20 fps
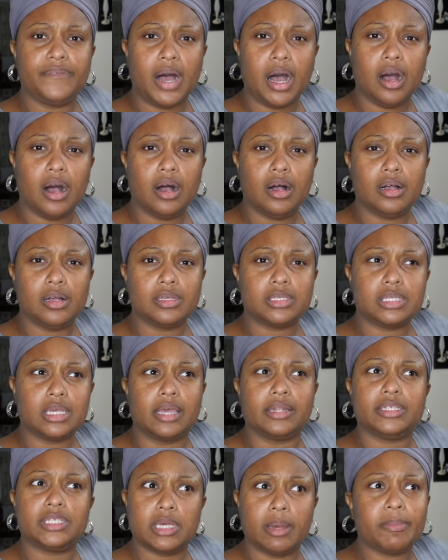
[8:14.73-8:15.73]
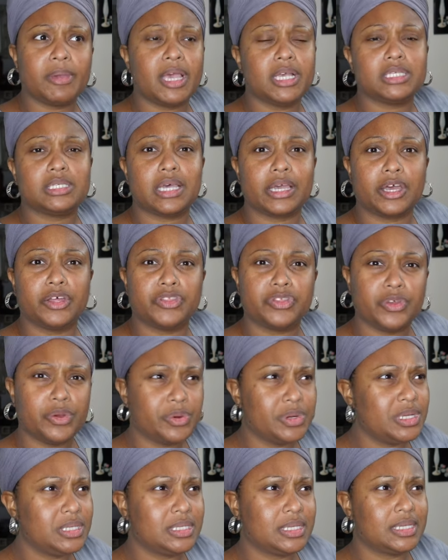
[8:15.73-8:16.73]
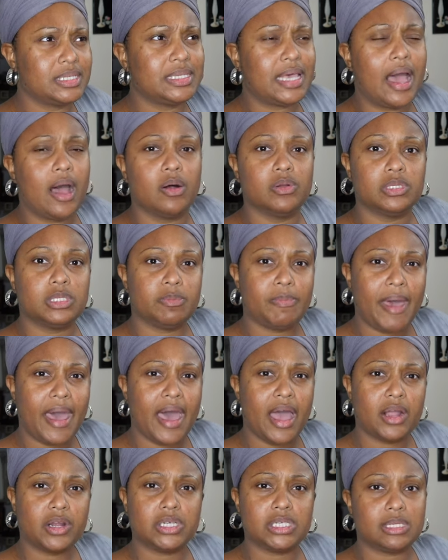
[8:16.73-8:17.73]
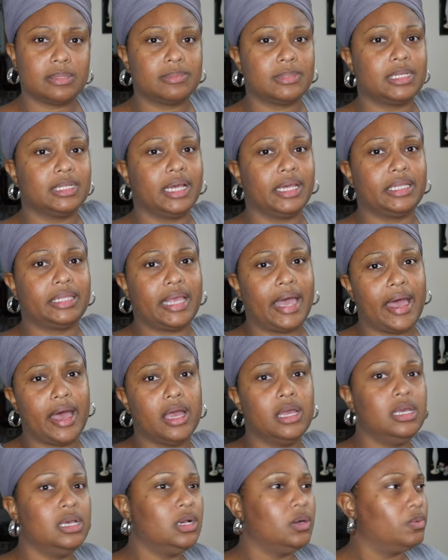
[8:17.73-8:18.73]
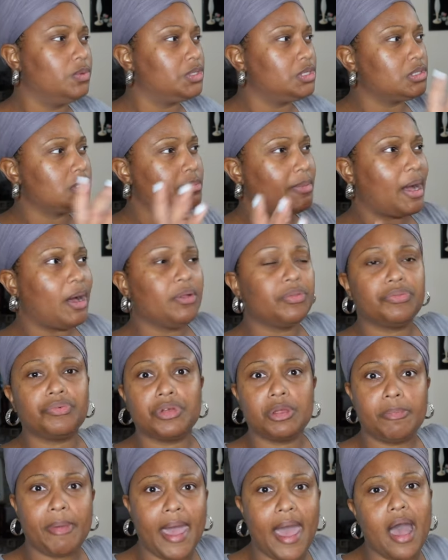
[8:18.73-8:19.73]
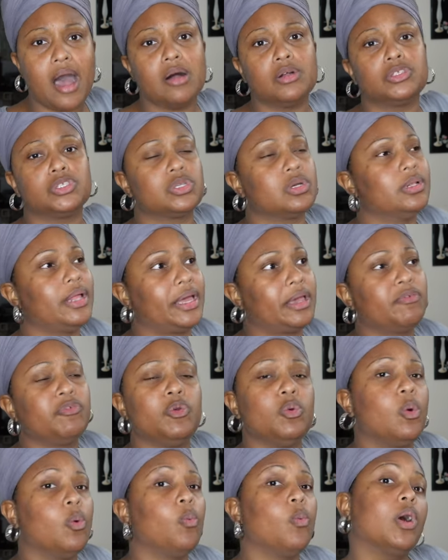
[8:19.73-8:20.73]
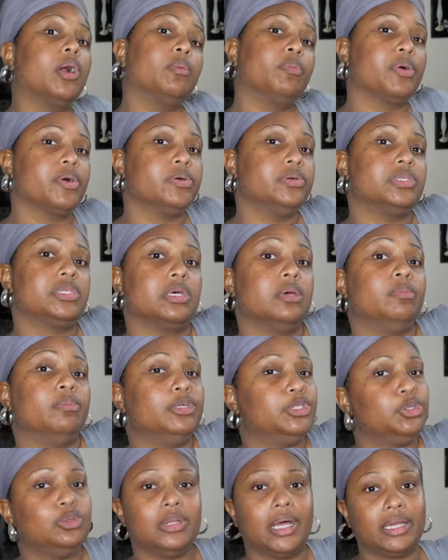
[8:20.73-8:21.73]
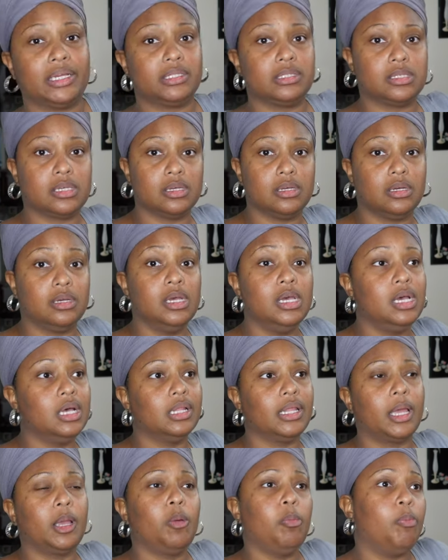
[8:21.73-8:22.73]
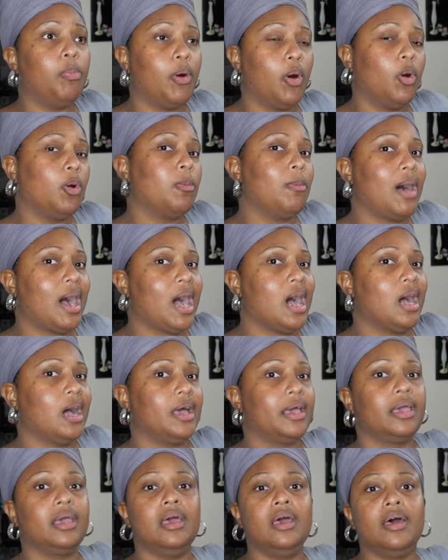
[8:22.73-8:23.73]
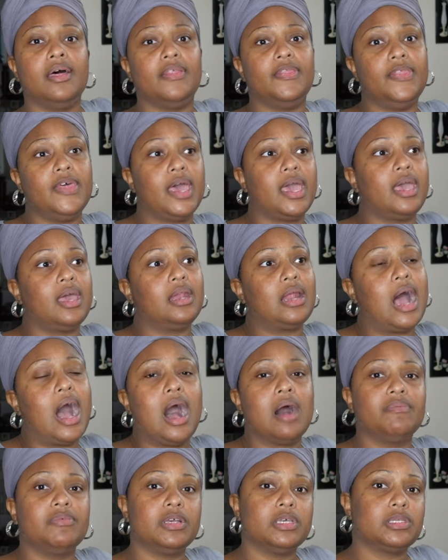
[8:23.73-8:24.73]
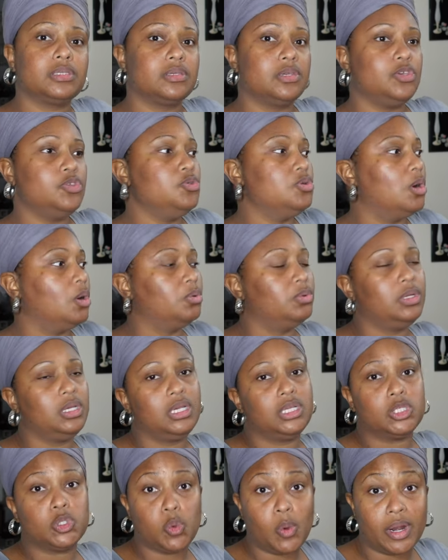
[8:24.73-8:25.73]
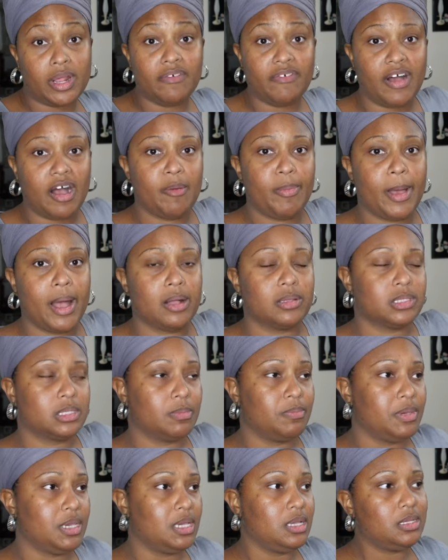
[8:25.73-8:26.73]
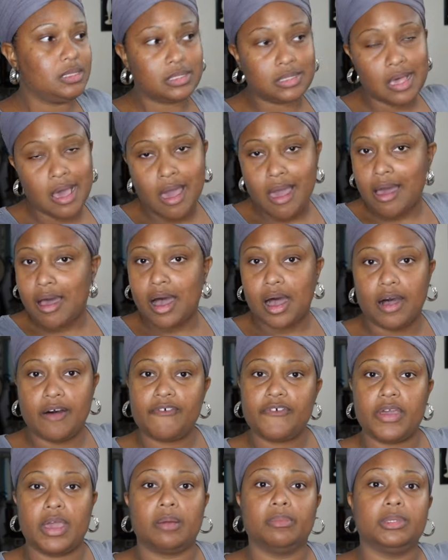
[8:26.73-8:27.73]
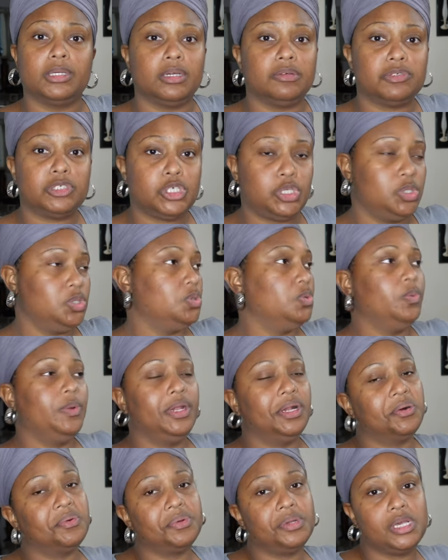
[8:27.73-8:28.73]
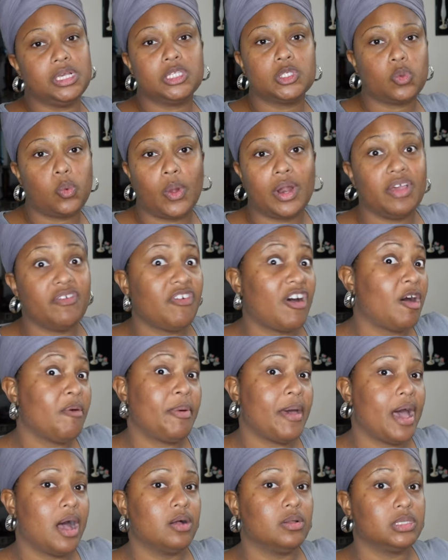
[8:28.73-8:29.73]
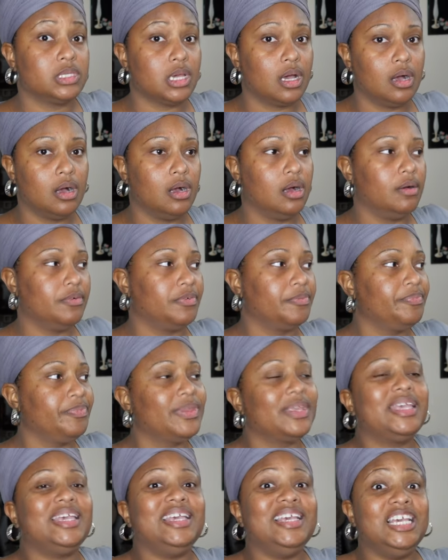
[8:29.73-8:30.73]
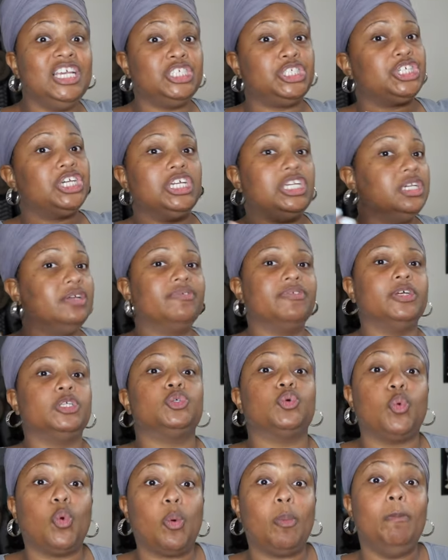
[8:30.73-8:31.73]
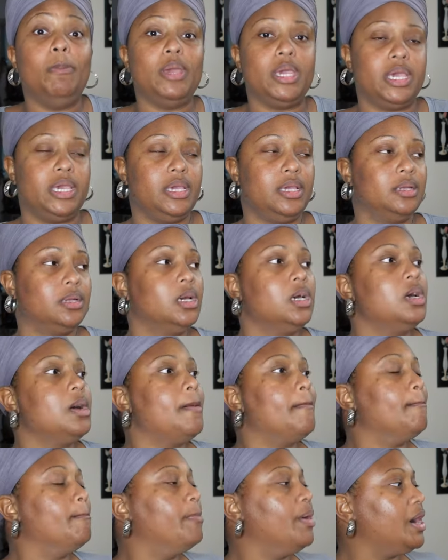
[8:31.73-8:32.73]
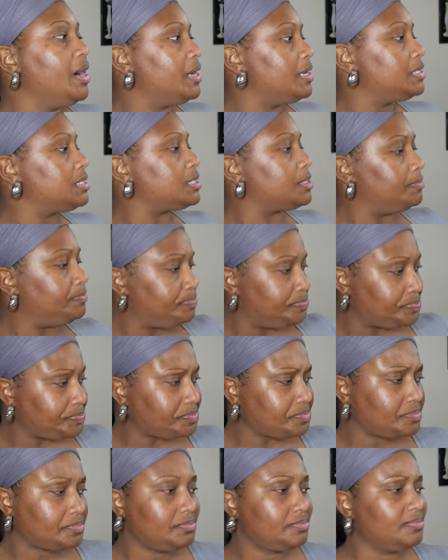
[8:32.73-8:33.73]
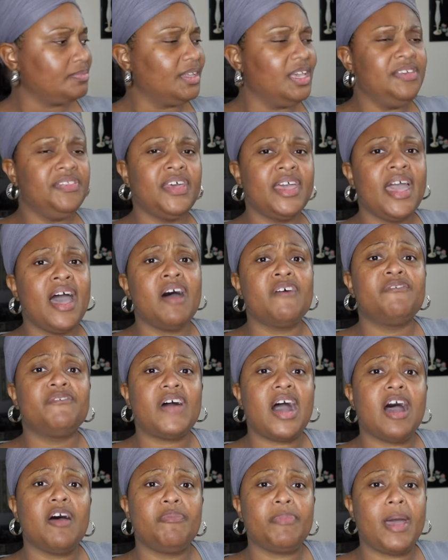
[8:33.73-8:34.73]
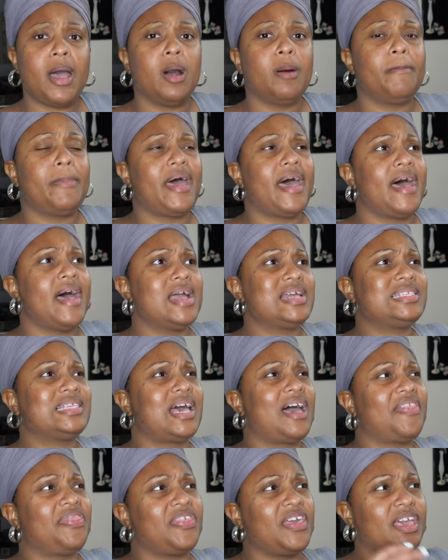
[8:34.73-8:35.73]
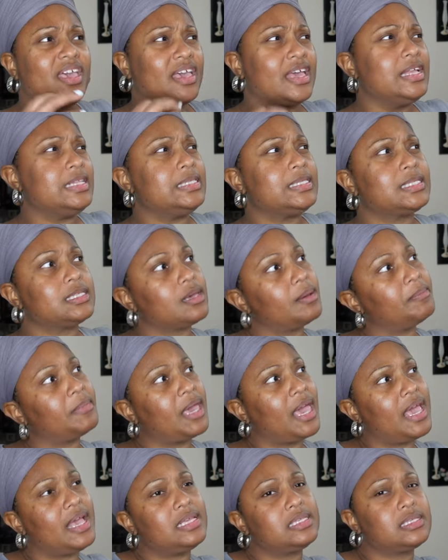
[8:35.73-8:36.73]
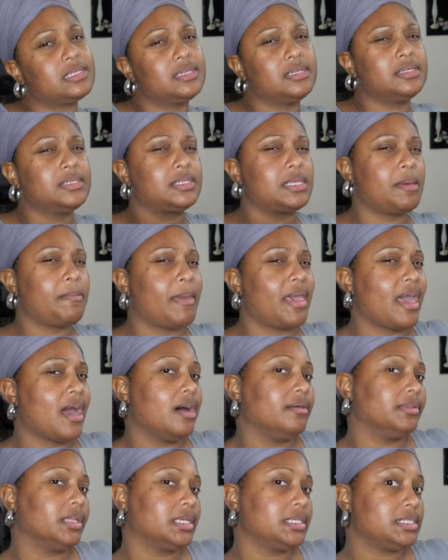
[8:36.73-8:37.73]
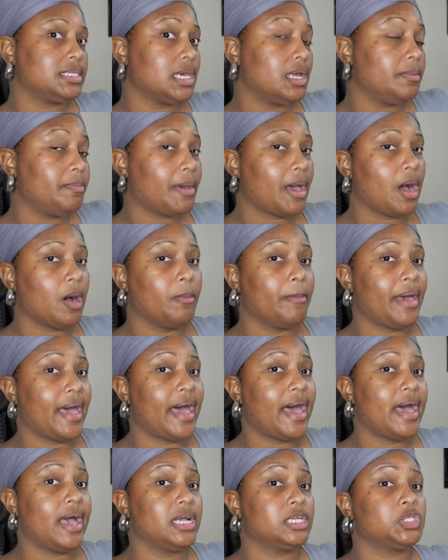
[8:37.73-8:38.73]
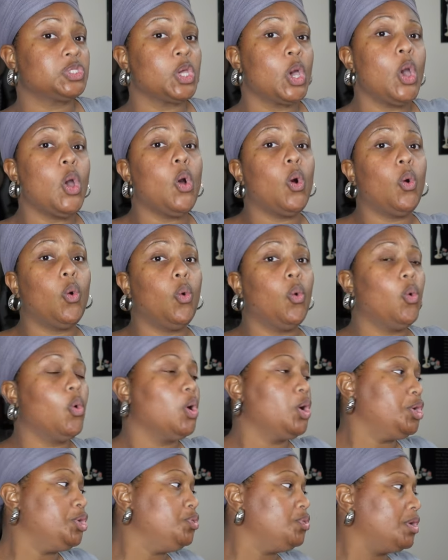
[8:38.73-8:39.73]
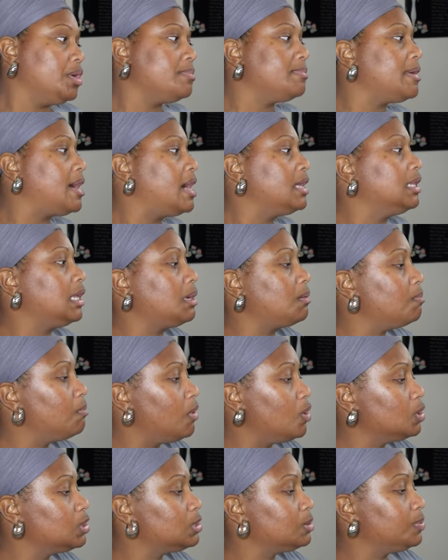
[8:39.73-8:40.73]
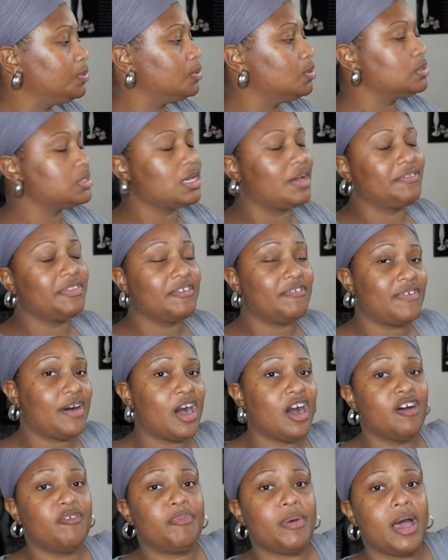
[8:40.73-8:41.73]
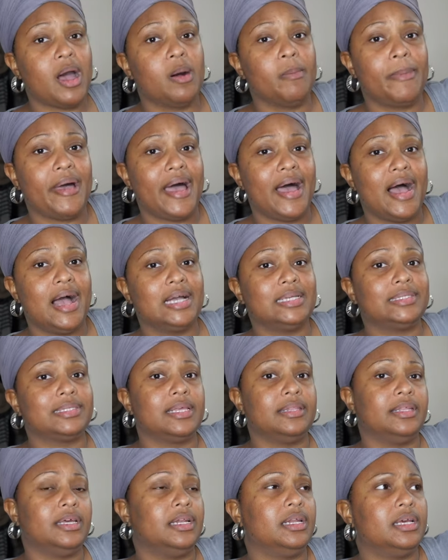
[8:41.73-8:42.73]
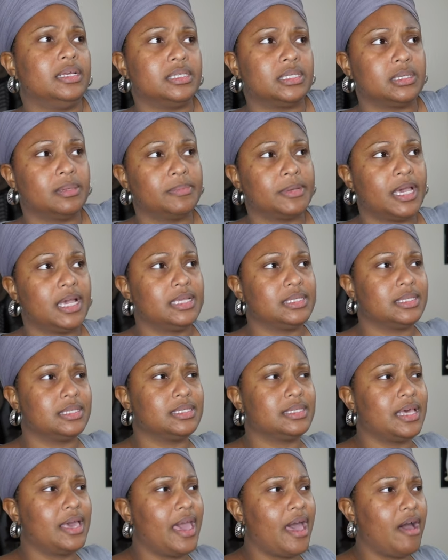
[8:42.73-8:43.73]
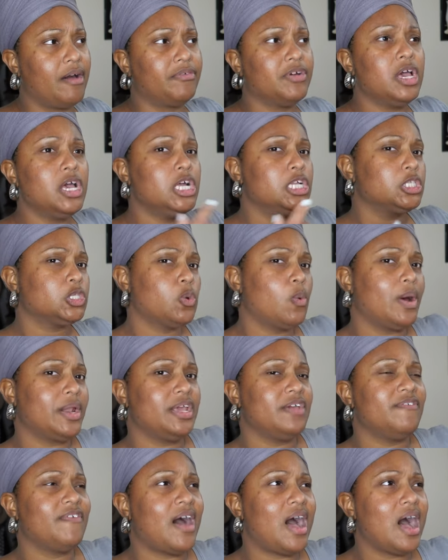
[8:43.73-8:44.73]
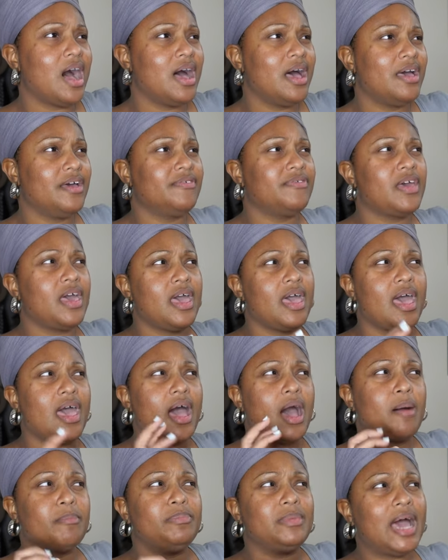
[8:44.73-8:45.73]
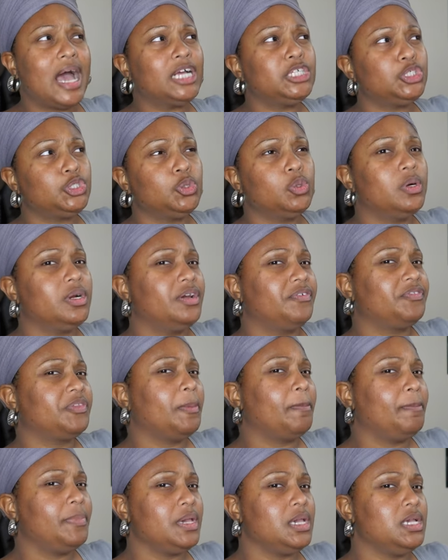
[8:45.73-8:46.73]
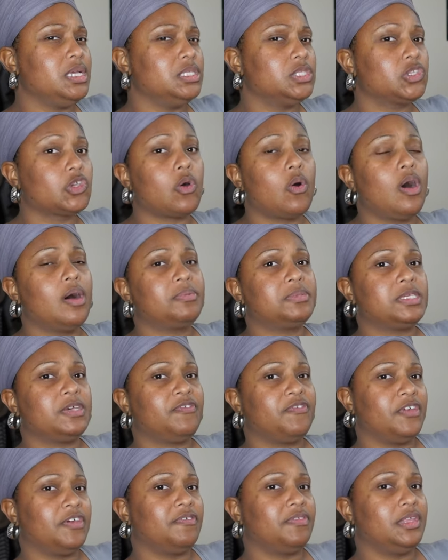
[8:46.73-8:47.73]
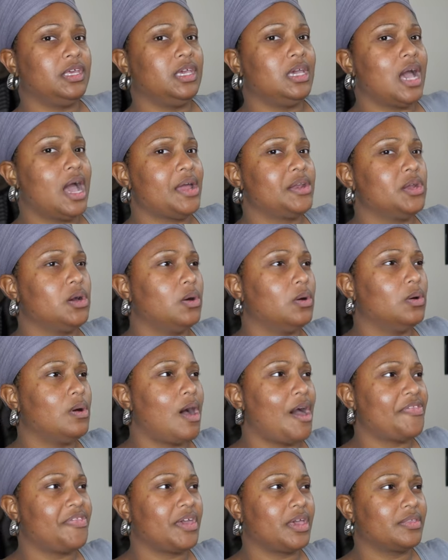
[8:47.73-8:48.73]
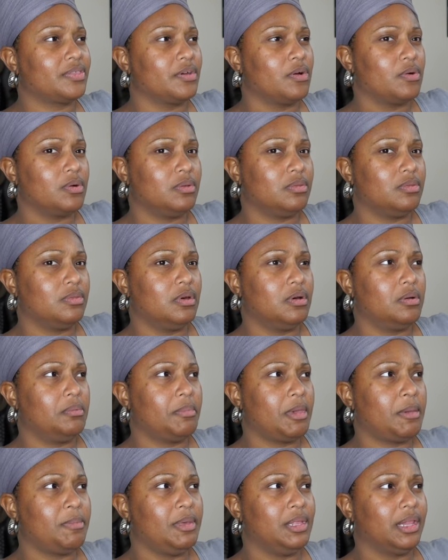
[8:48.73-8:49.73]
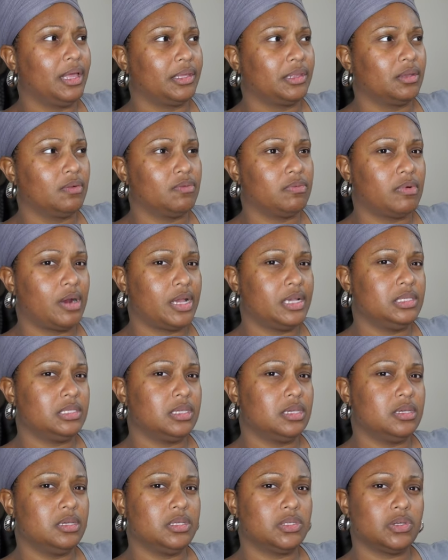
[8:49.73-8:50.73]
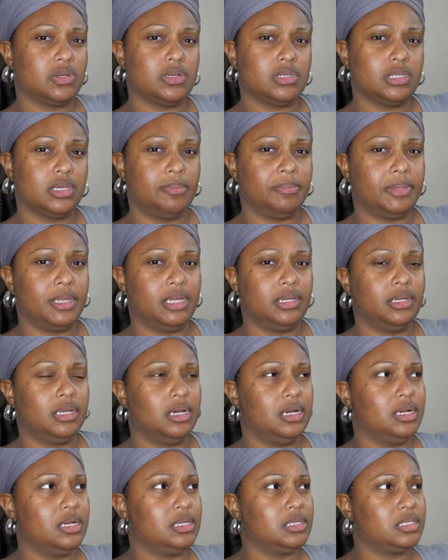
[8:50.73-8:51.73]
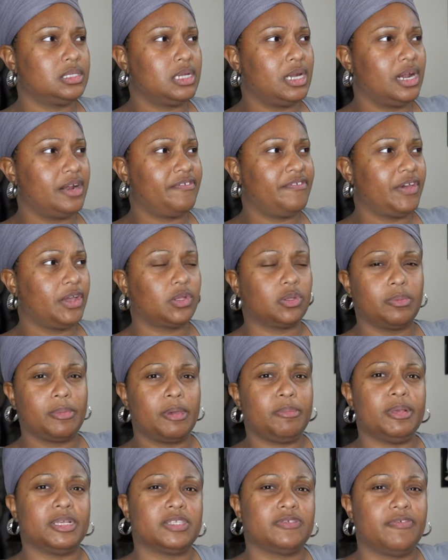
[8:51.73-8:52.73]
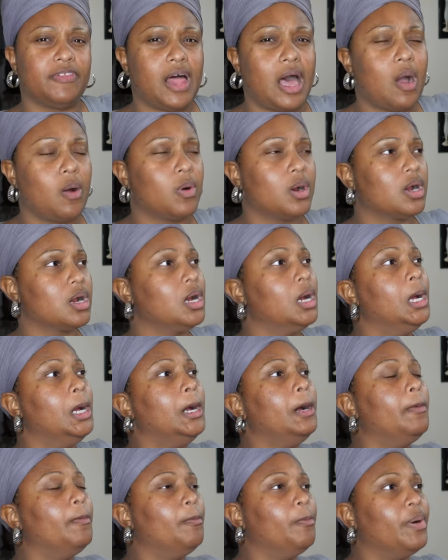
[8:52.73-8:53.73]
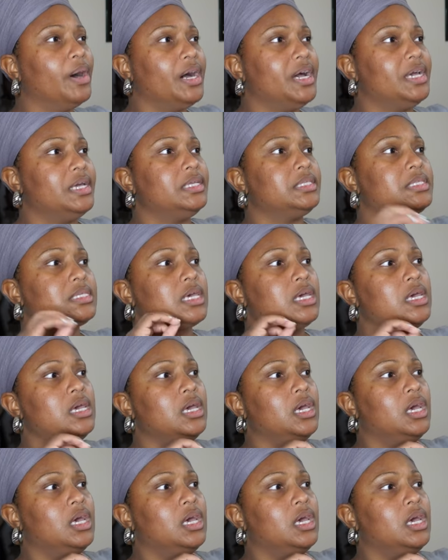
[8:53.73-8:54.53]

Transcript: uh, in some case like a 36 ounce bag or something like that which is about three pounds so like if you were one person but you like to like bulk buy then obviously you don't need 25 pounds of beans a family of two we don't need 25 pounds of each individual bean but they have five pound bags. I think in some cases they may have like 10 pound bags or you can buy like multiples of the five pound bags. And then in some cases they have 25. I'm not sure if the beans go up to 50. I know, I think the, the maybe like the rices or something does to that effect, or maybe it's flour, but